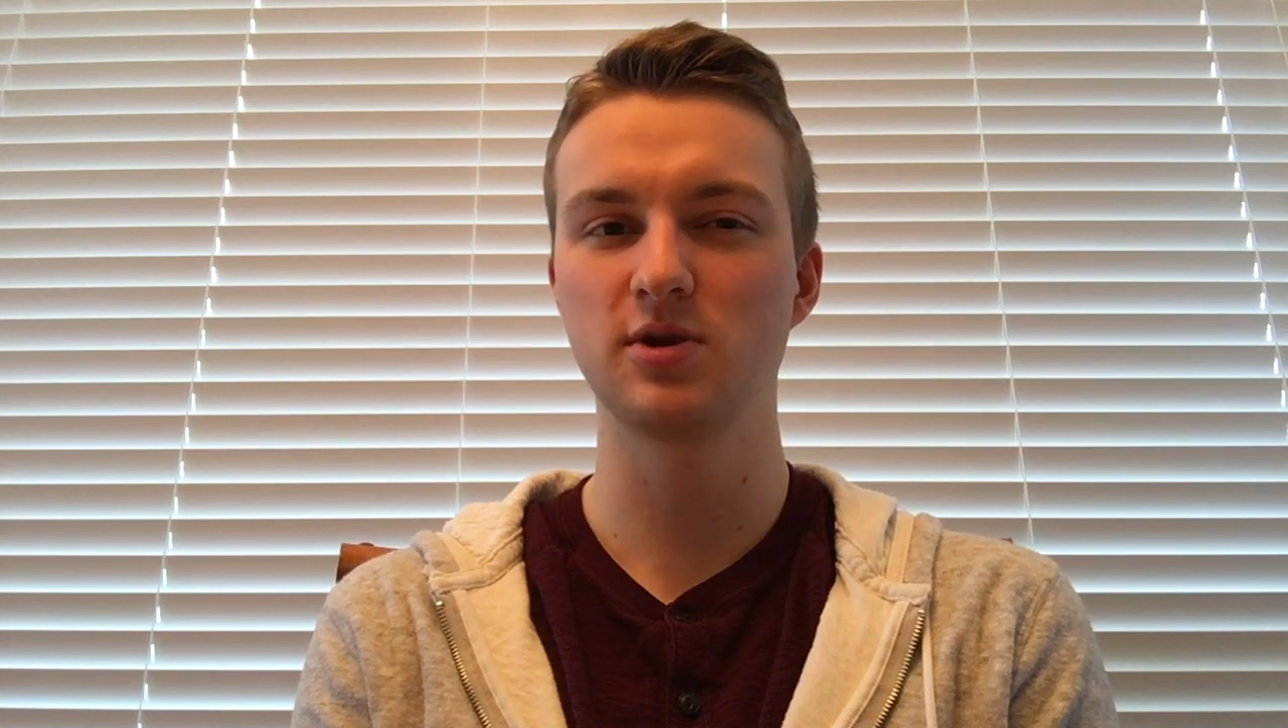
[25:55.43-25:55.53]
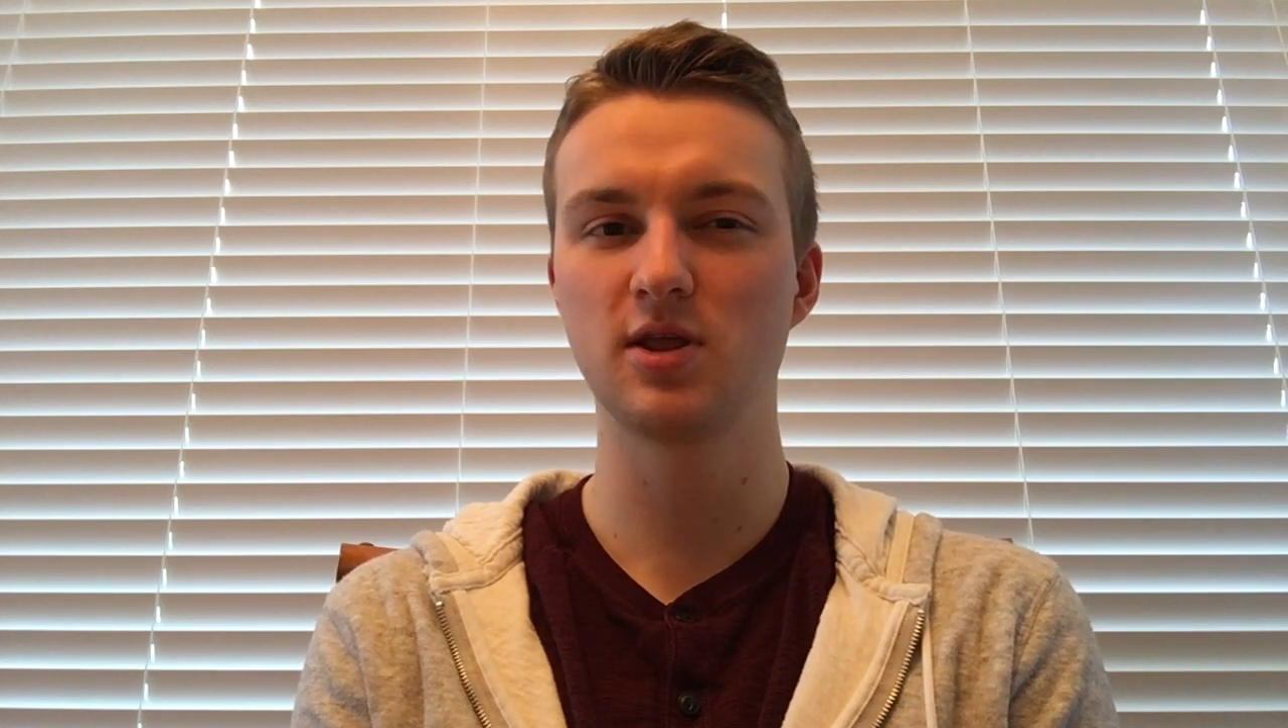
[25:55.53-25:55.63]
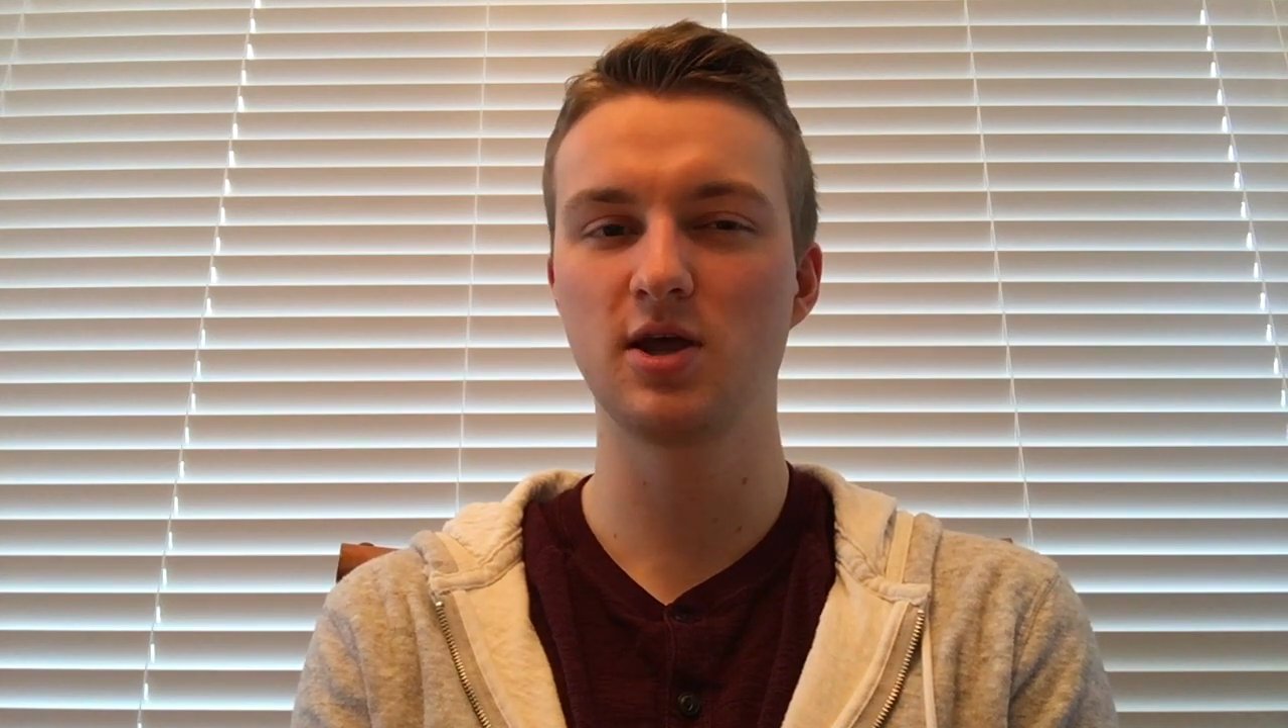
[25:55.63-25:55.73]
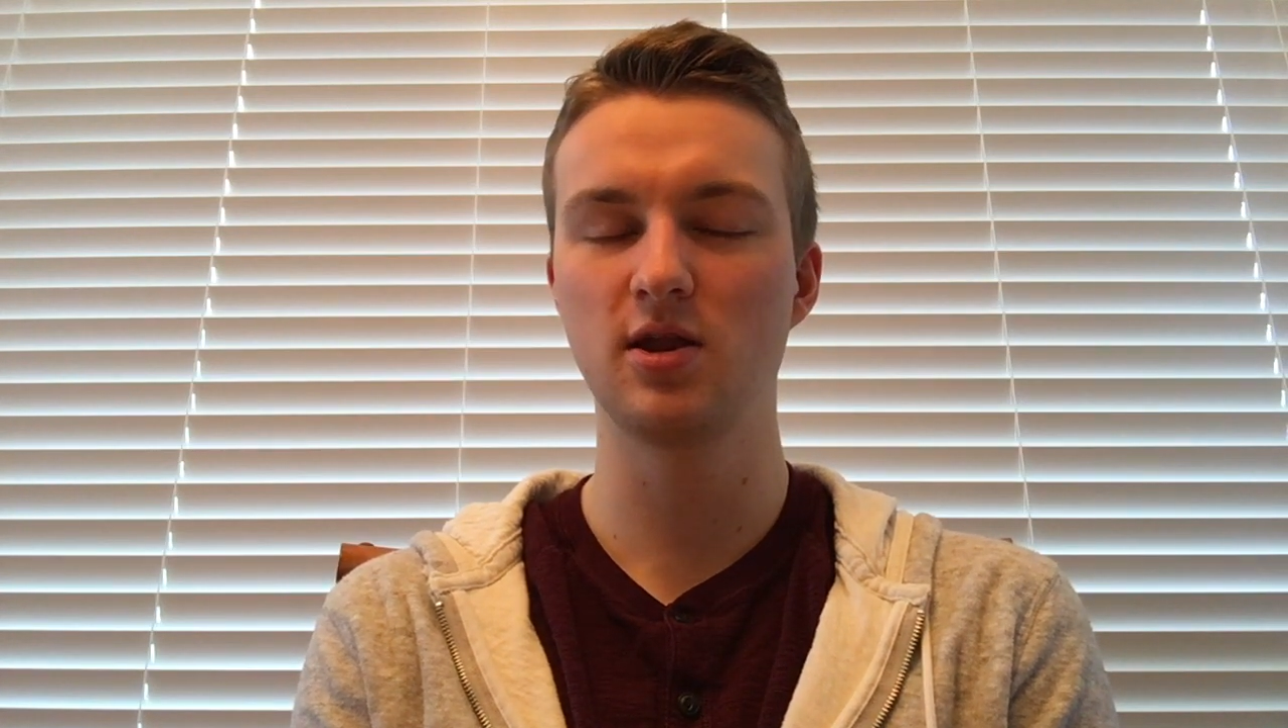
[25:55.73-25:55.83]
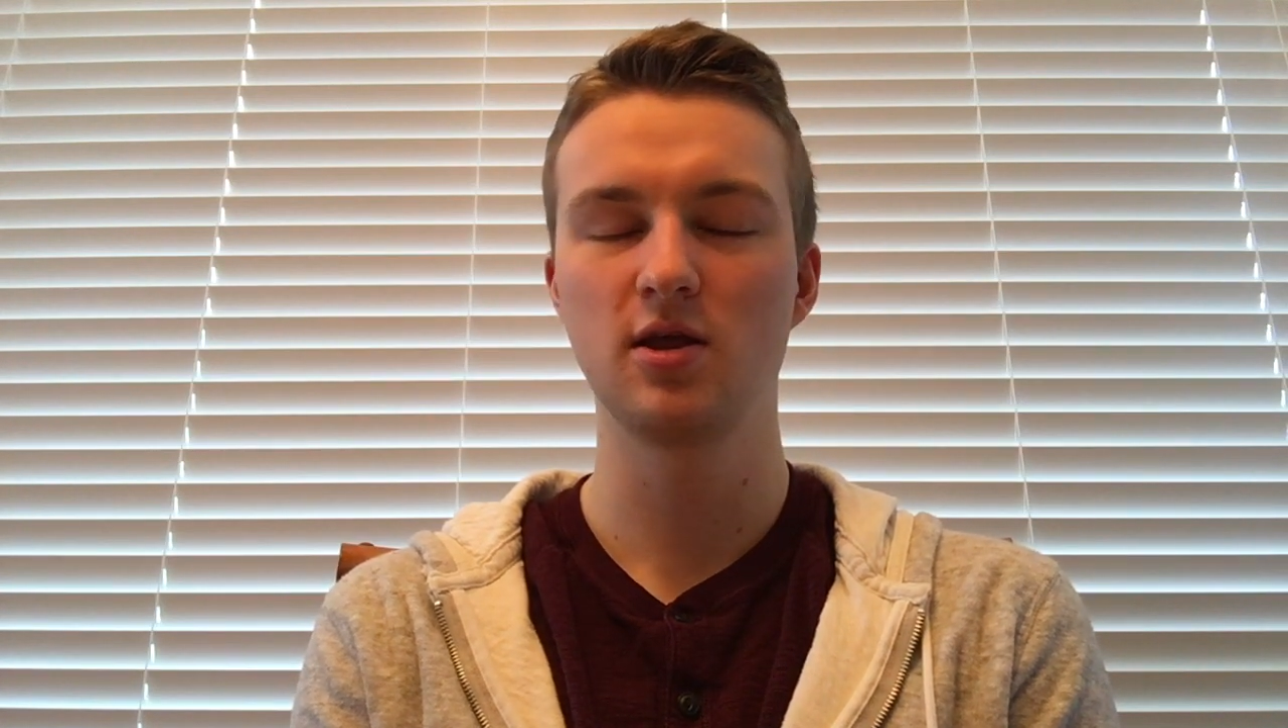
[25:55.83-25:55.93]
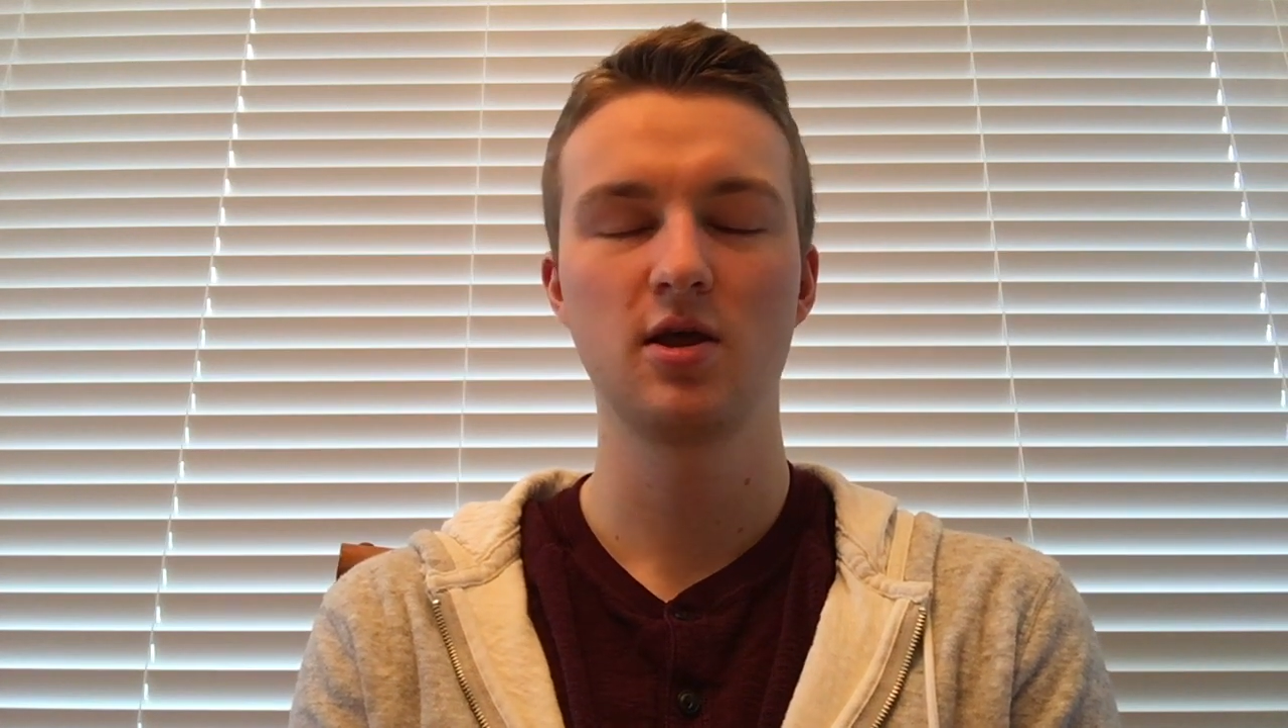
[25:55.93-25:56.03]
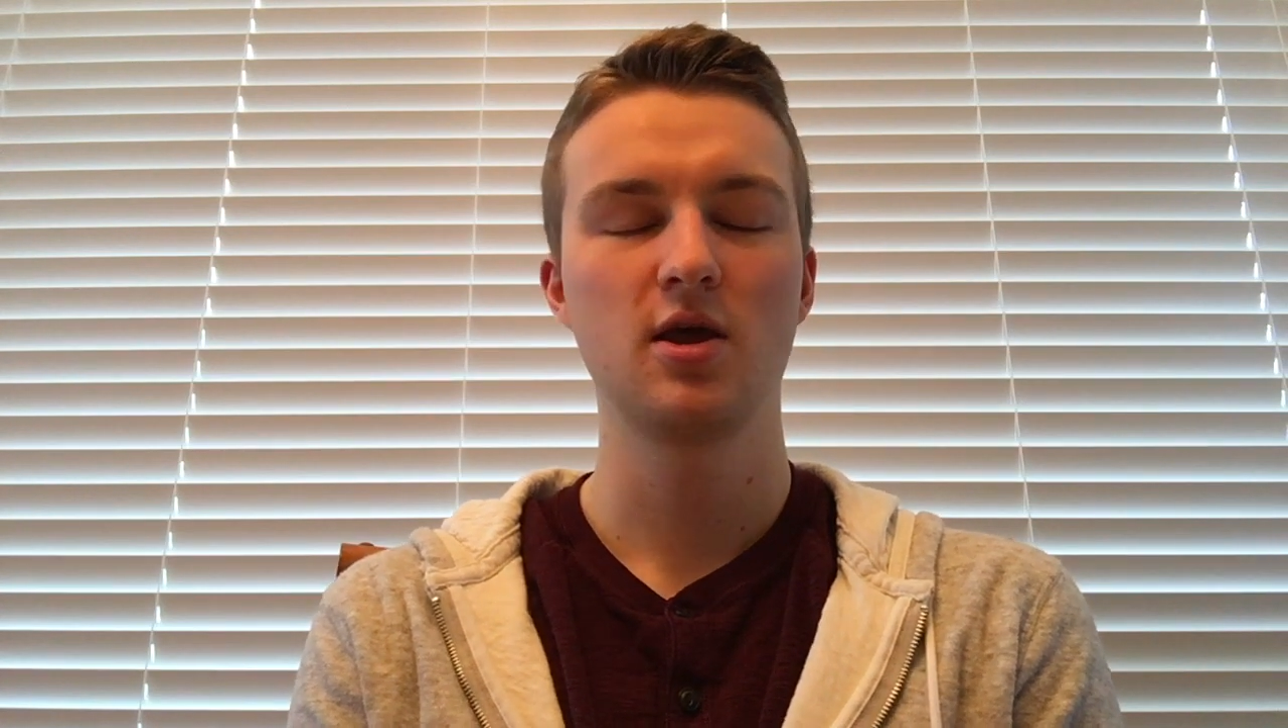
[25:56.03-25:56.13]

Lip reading: to that.